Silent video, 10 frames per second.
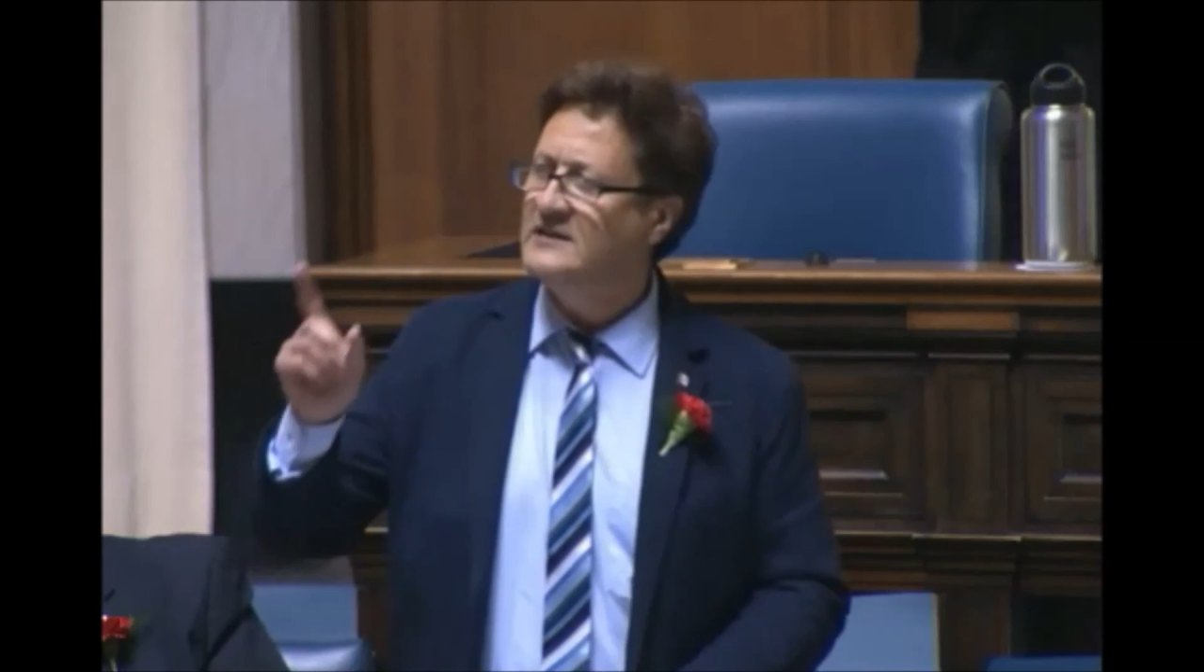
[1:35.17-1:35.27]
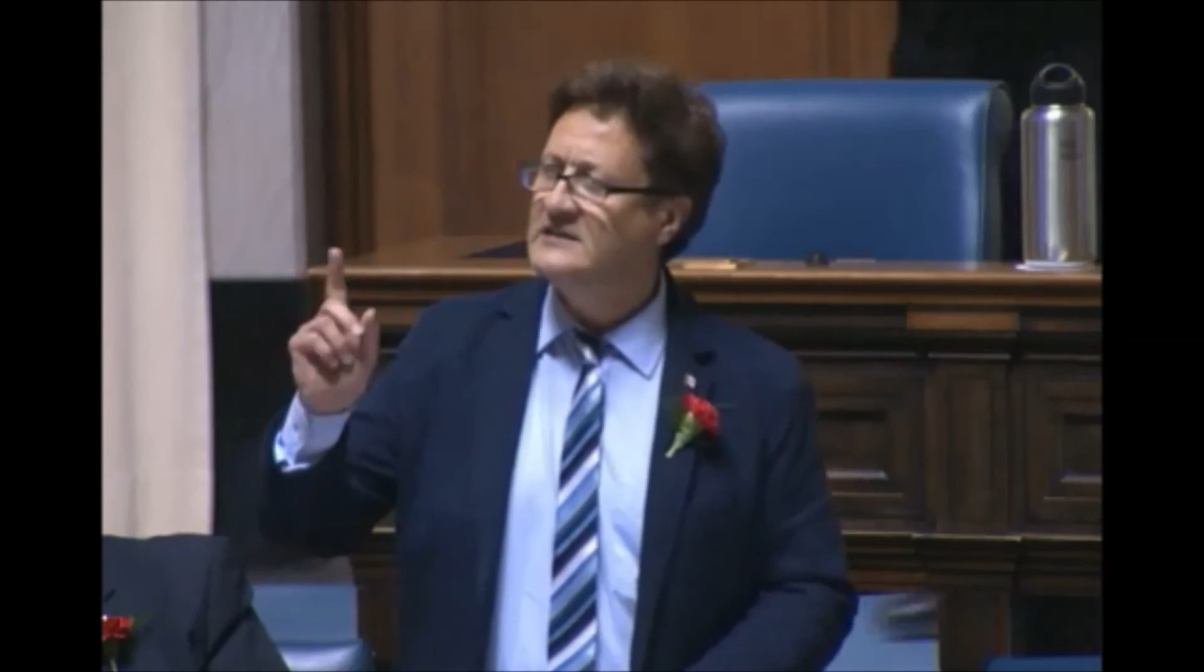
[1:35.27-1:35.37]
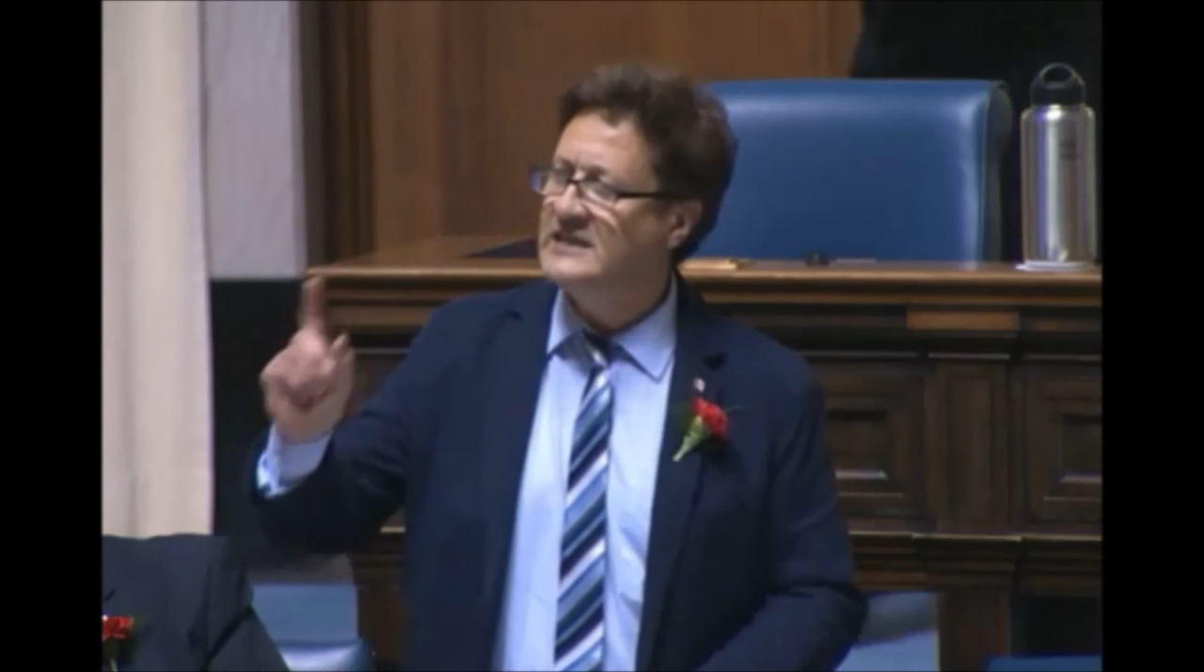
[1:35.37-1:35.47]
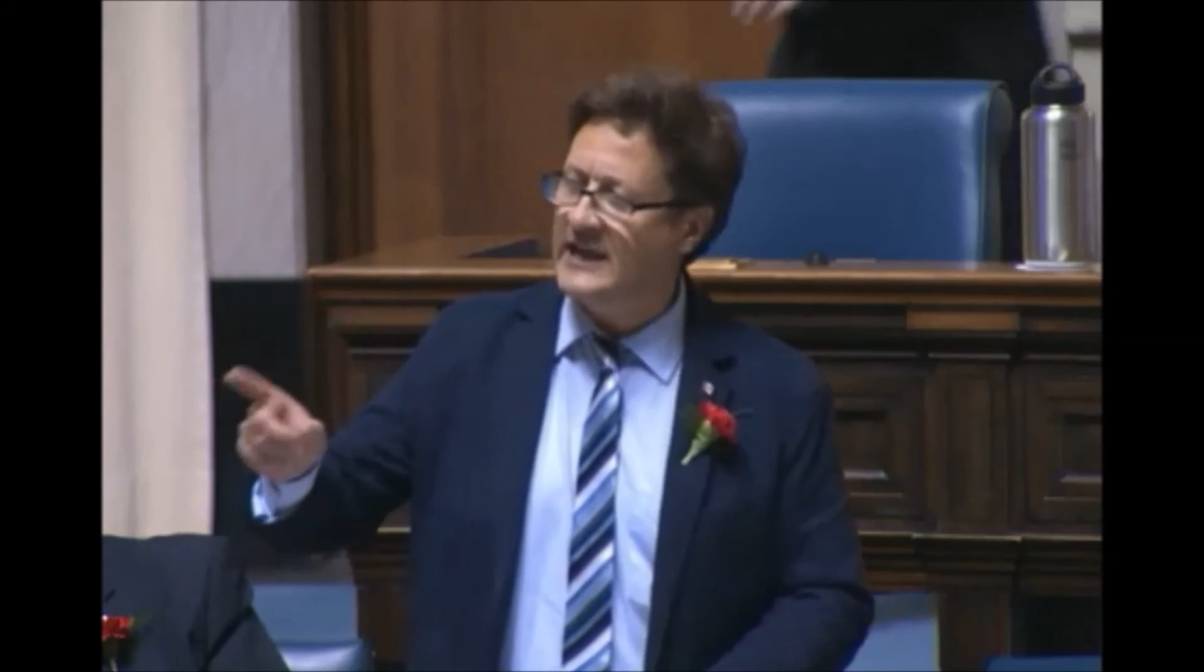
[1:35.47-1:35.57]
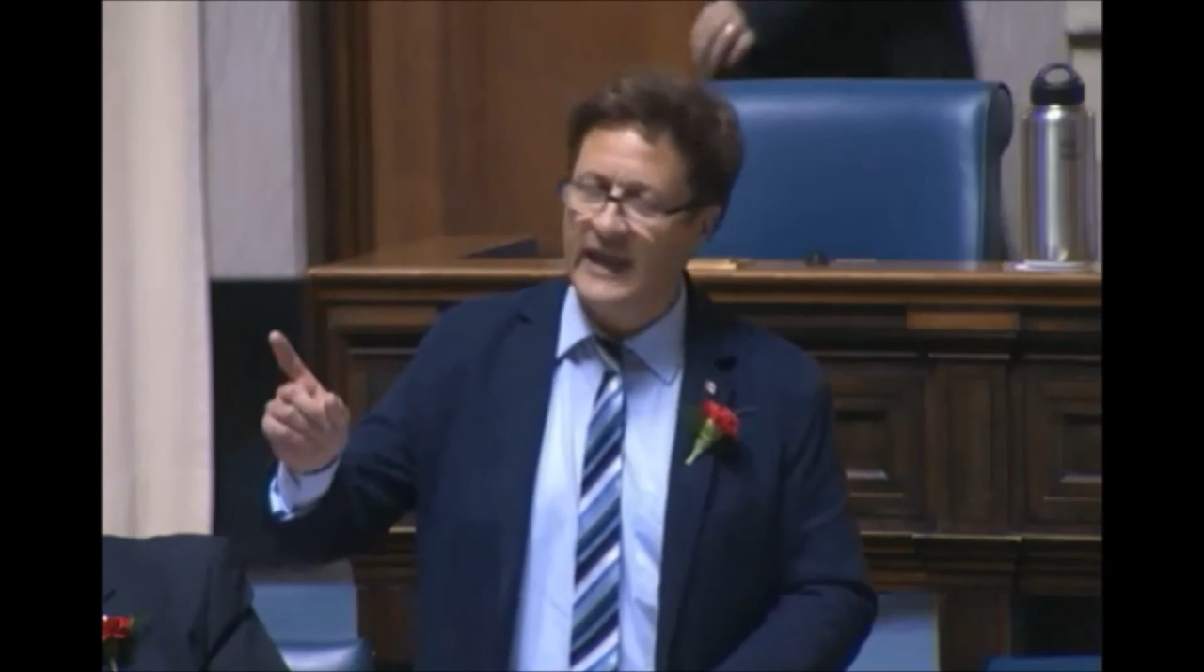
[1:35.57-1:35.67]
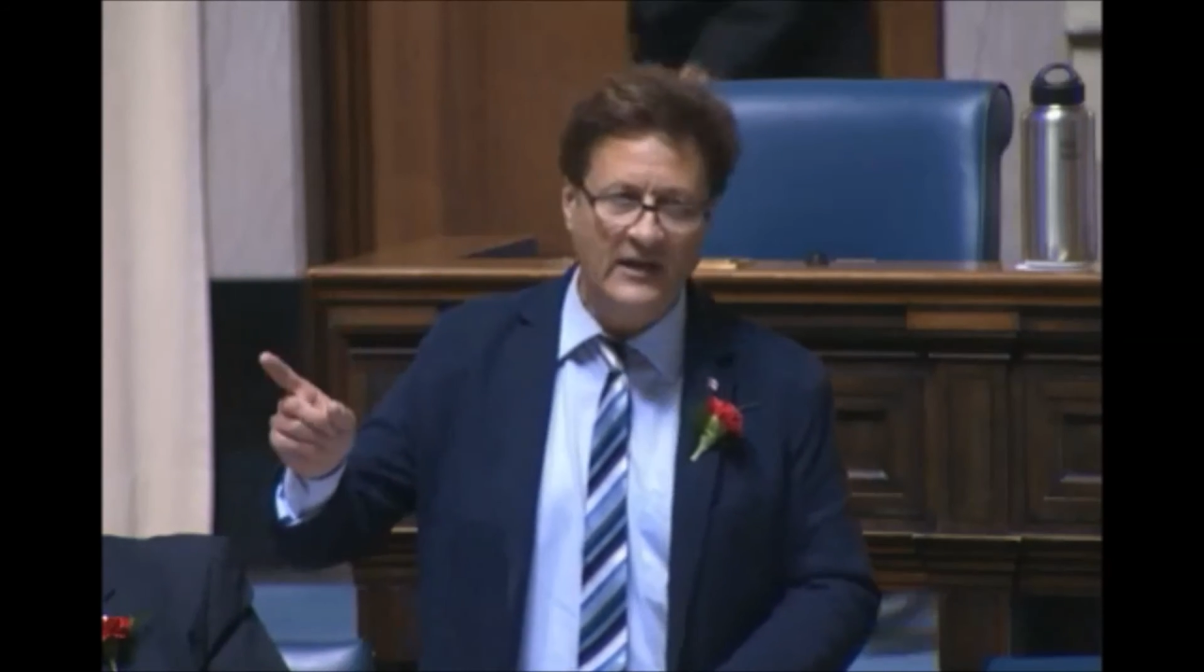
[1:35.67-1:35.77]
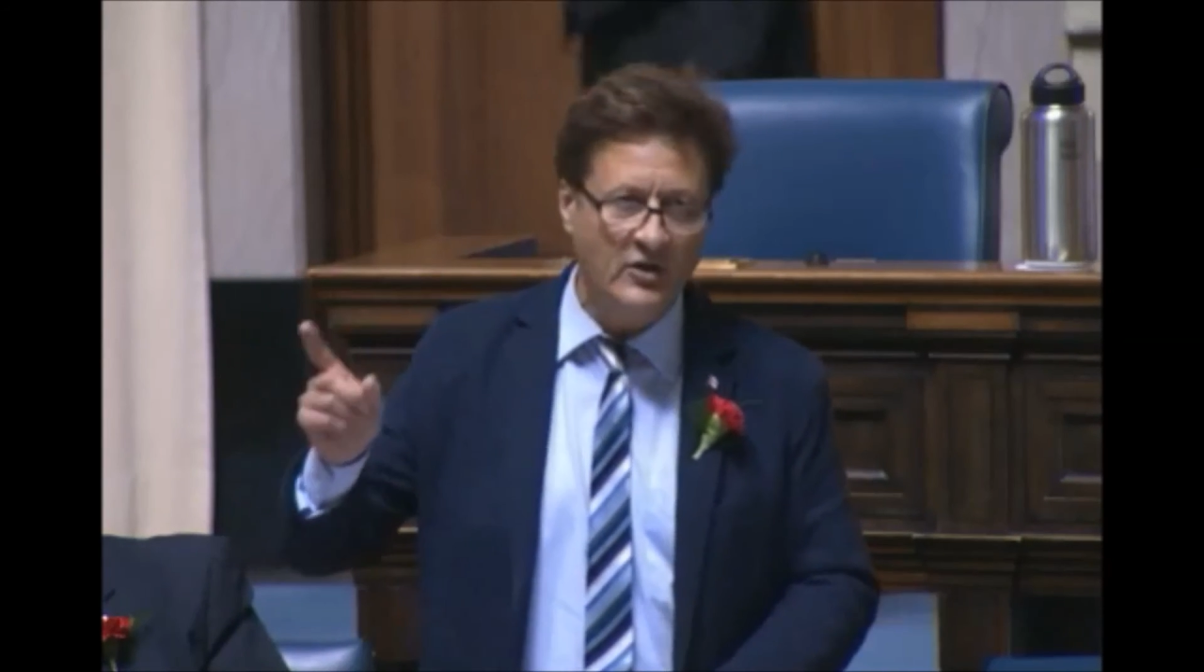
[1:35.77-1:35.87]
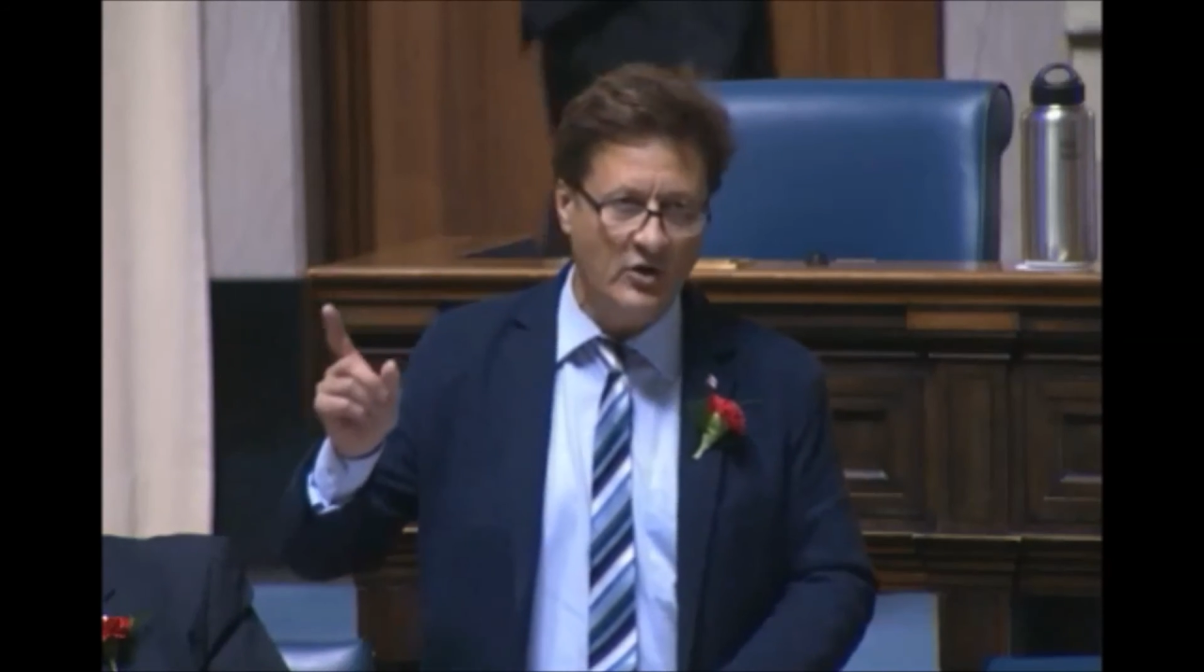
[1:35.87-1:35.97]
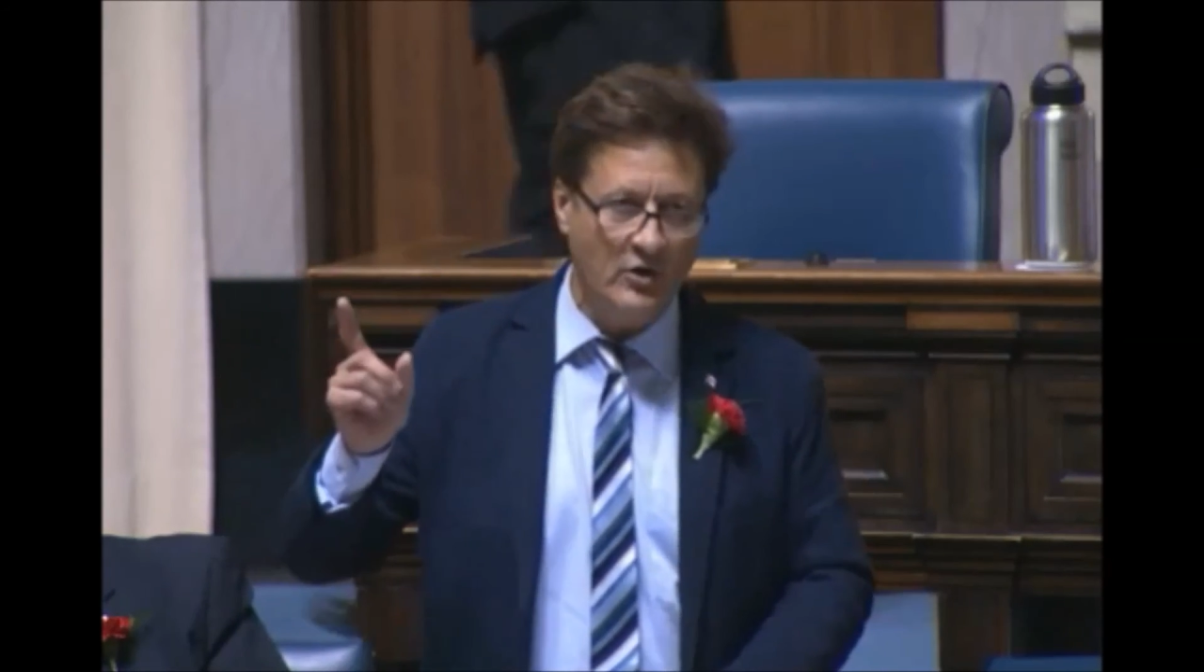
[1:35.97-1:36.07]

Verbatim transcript: decade